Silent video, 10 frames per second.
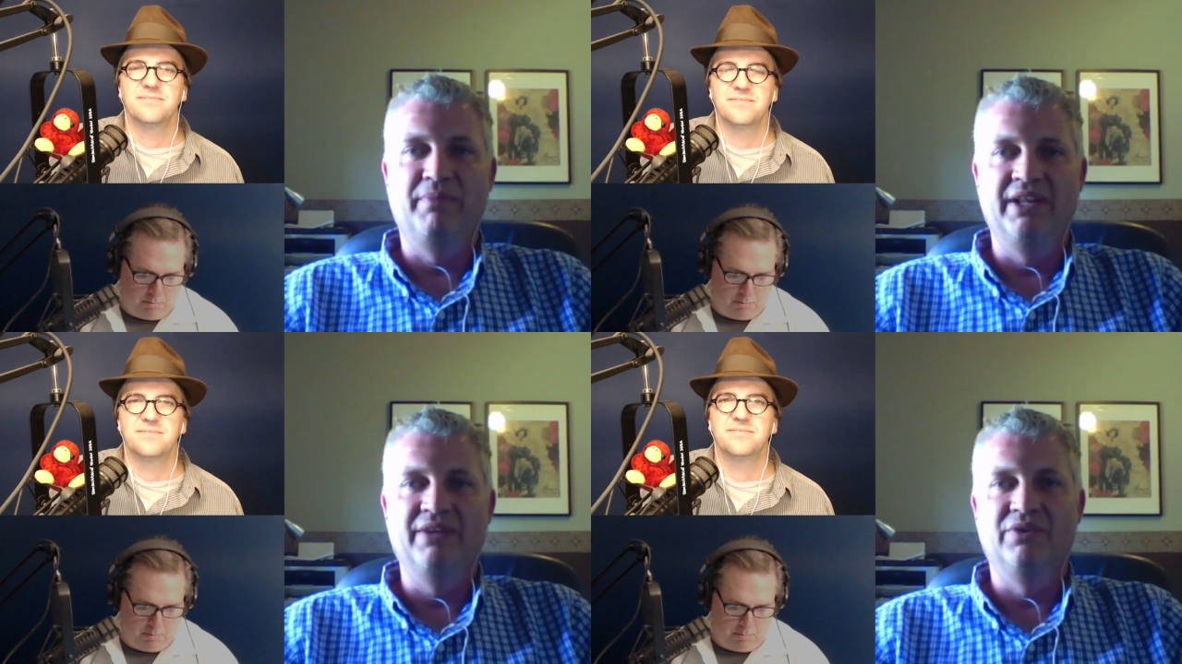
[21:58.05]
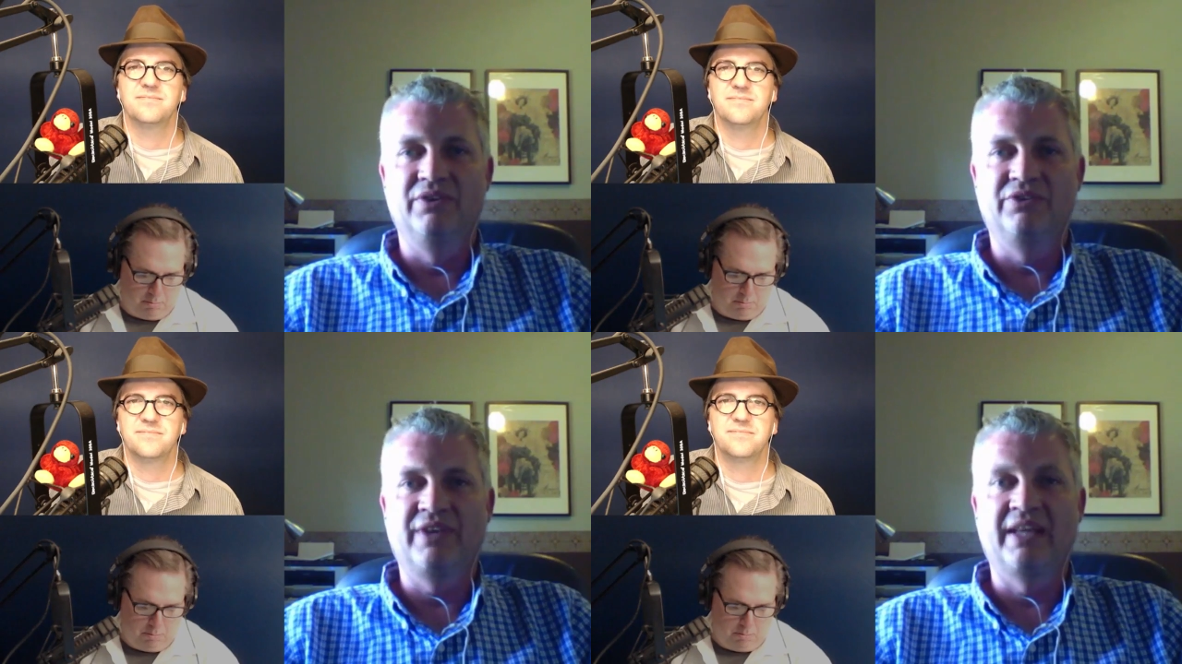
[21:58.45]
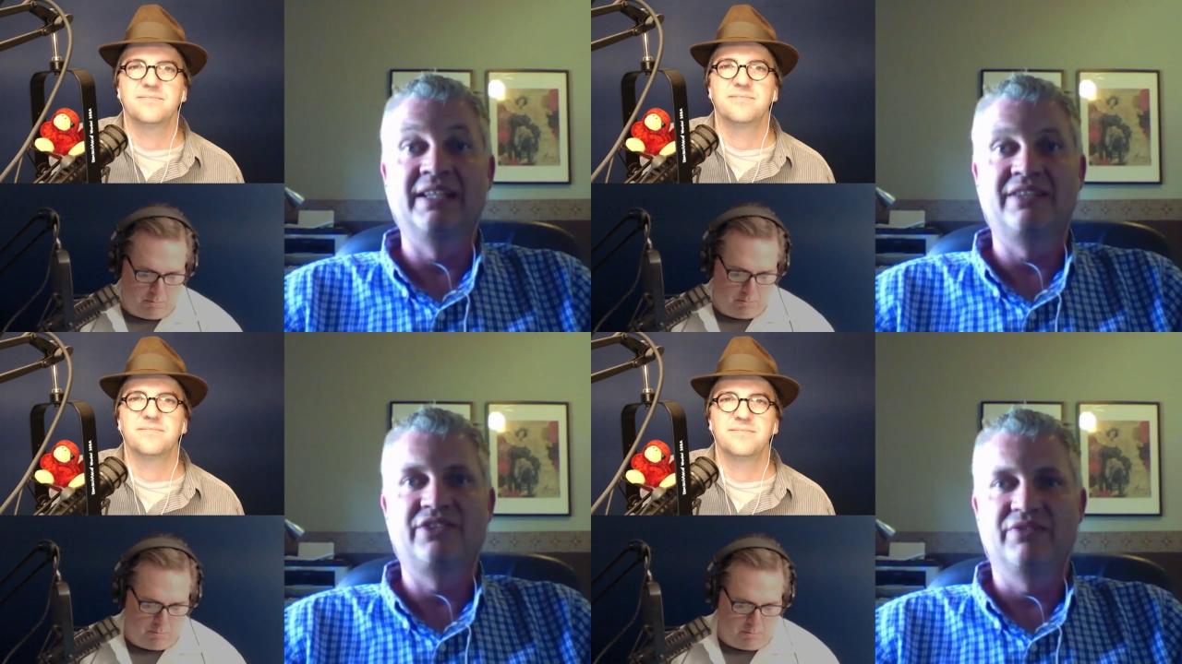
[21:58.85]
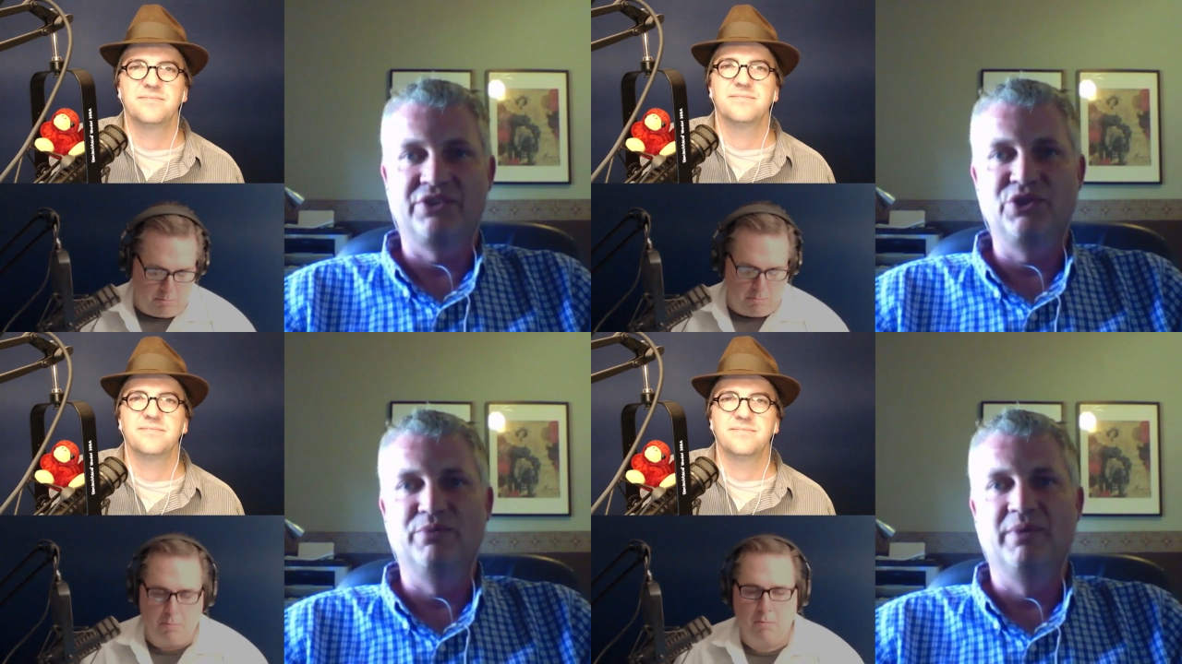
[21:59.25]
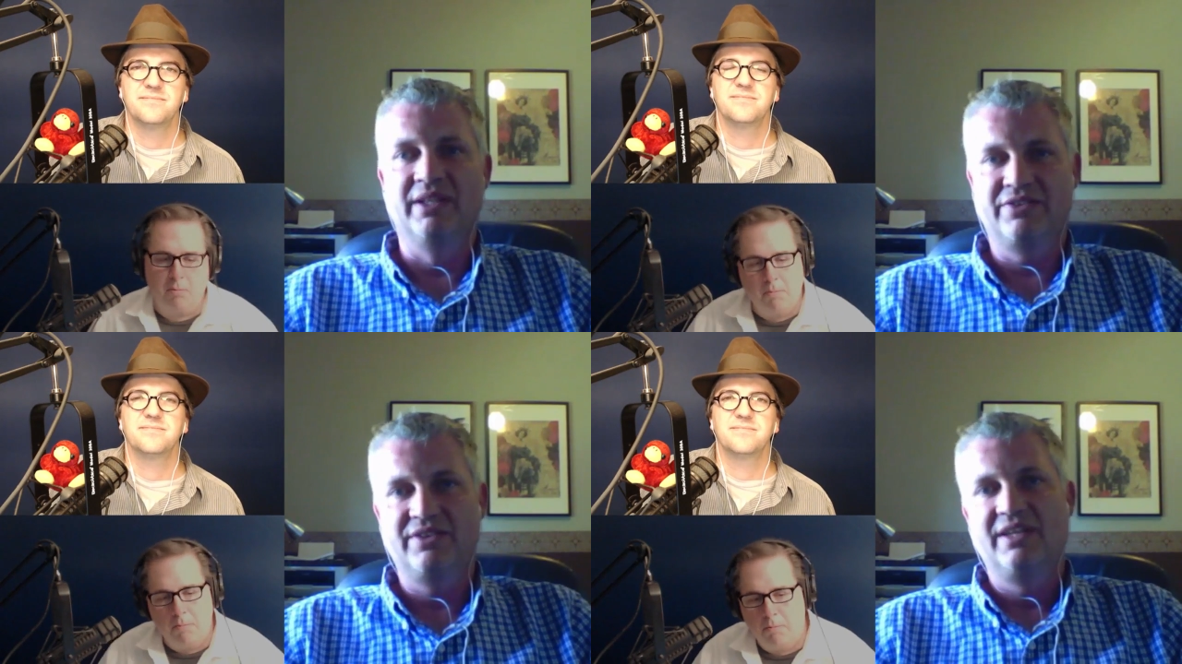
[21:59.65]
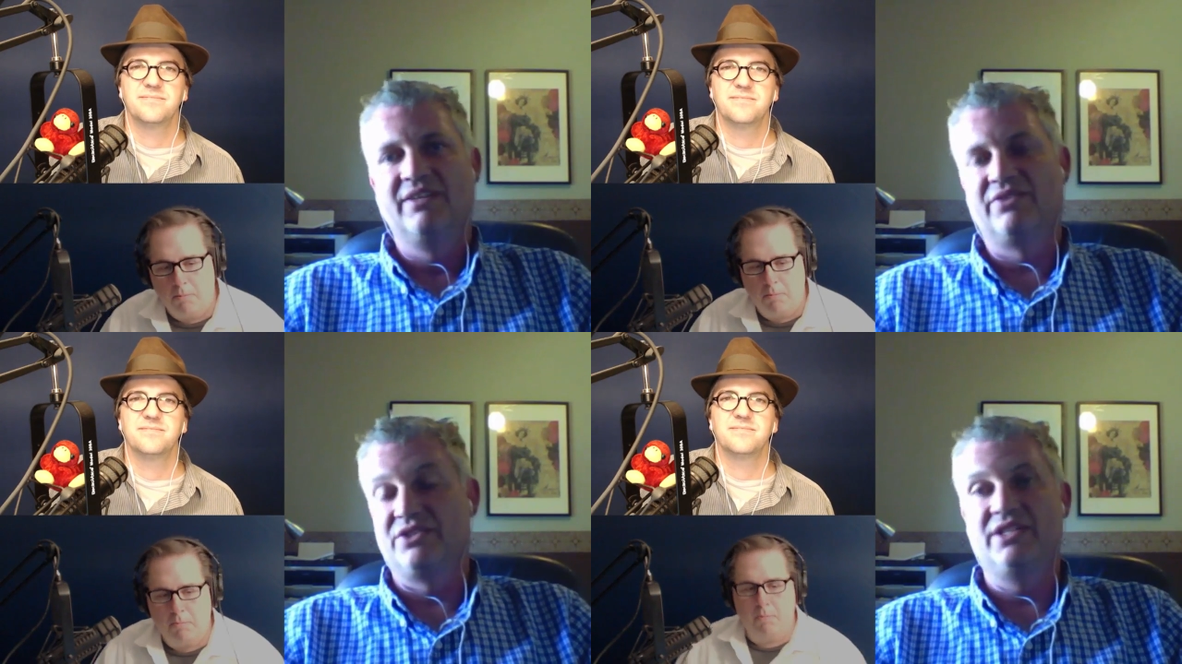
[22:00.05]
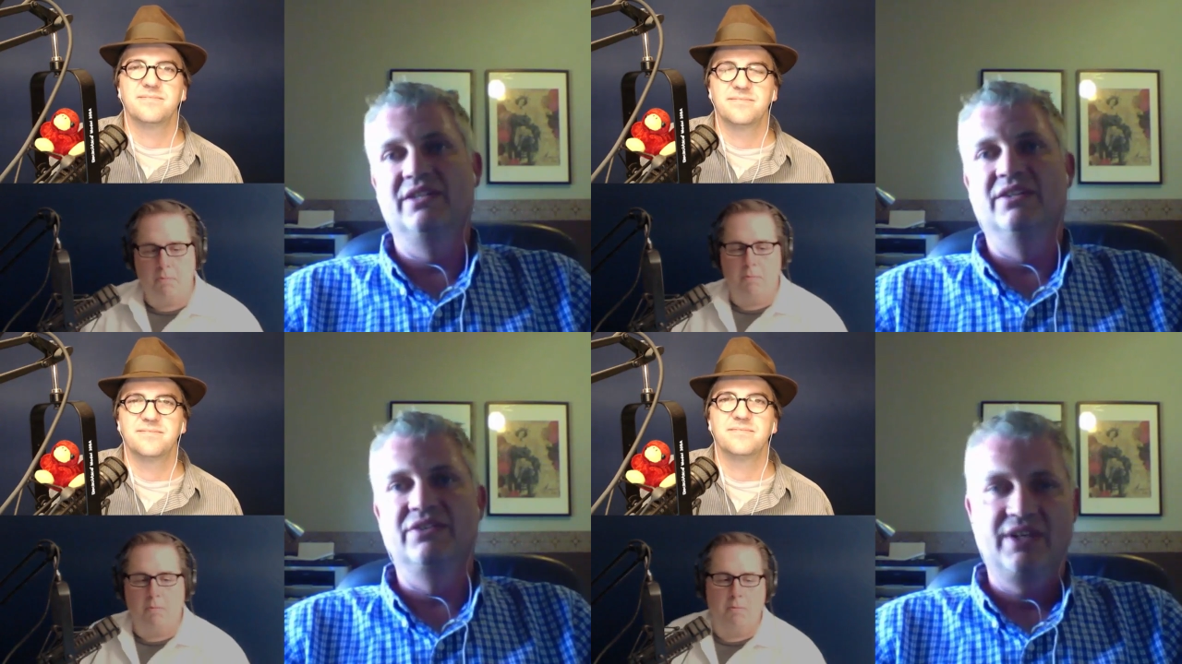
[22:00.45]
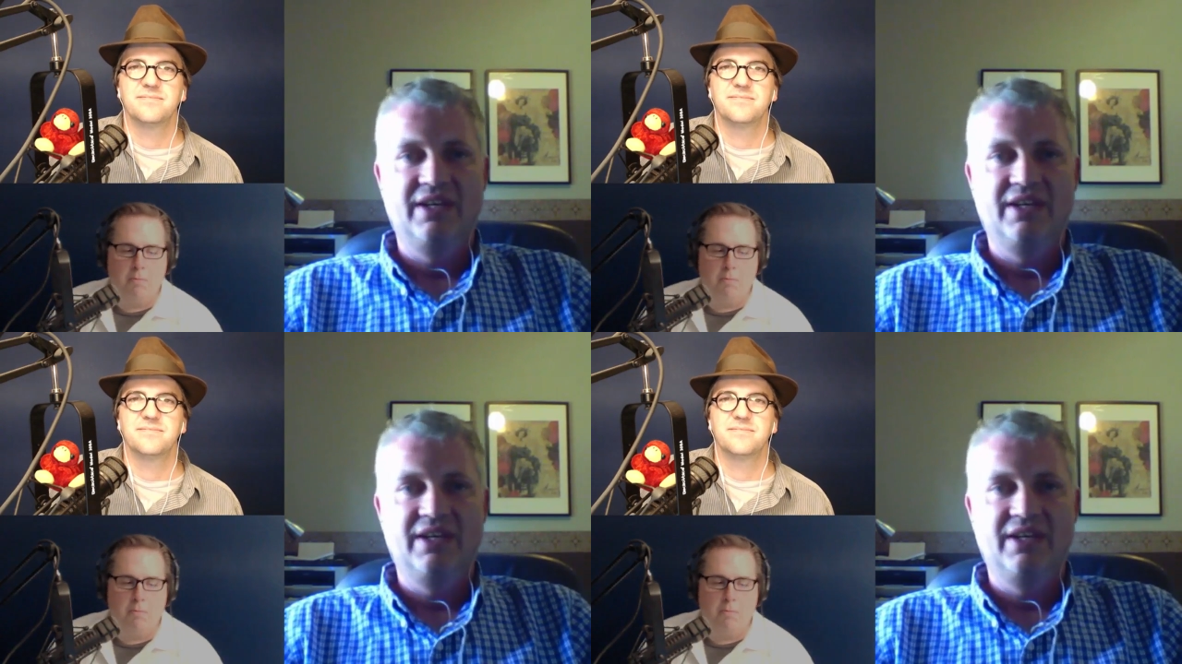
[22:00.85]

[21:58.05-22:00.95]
Speaker 1: but it was at least every two months for years.